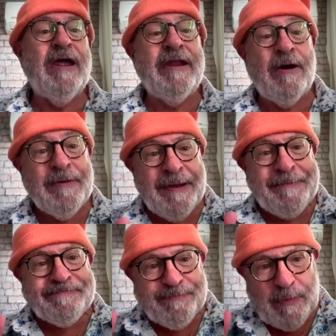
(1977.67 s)
Now,
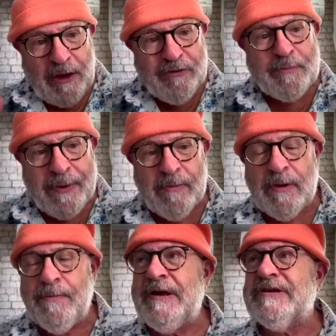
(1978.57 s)
the
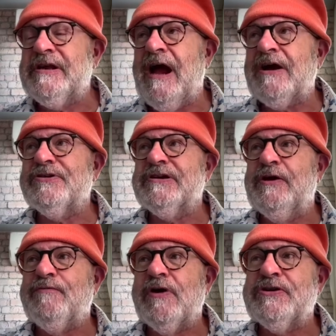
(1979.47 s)
problem is the accuracy
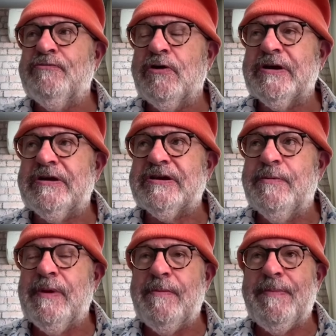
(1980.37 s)
of Russian rockets
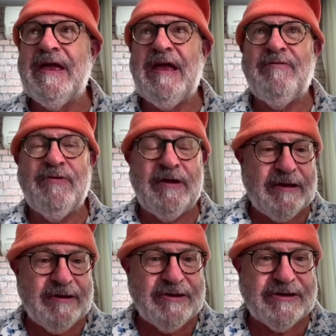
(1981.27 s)
can be a bit
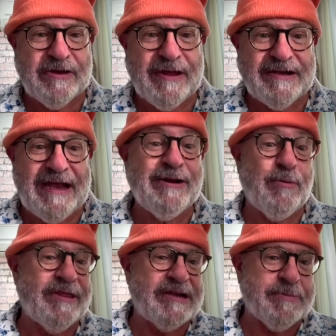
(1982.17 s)
iffy. So that,
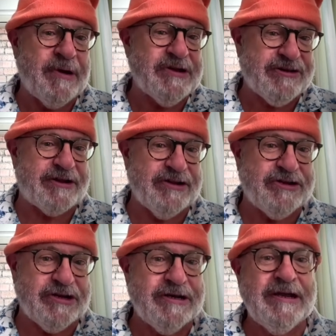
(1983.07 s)
anyway, that's my
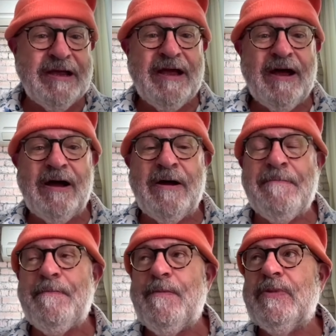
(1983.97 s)
strategy.
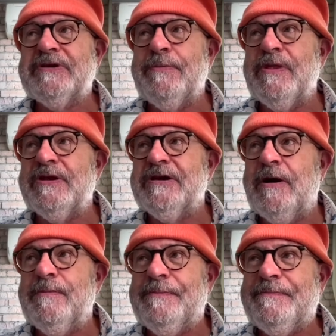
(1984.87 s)
Some of the time,